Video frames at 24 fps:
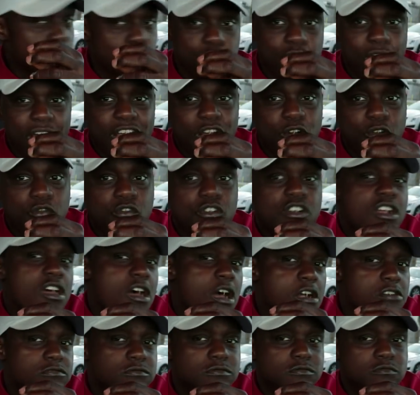Right over
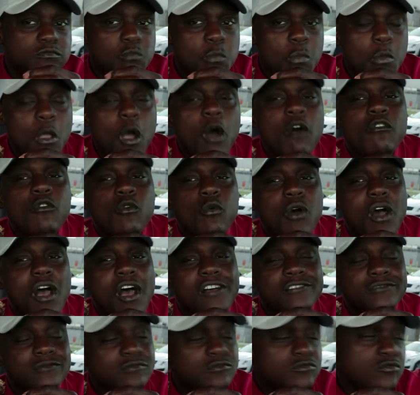there. Over
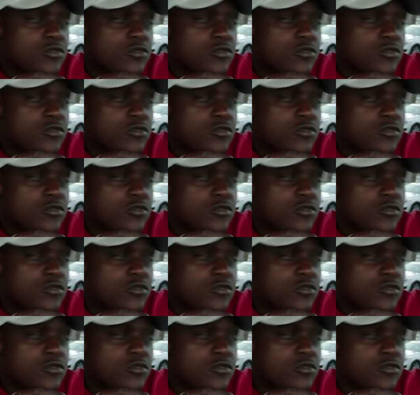what?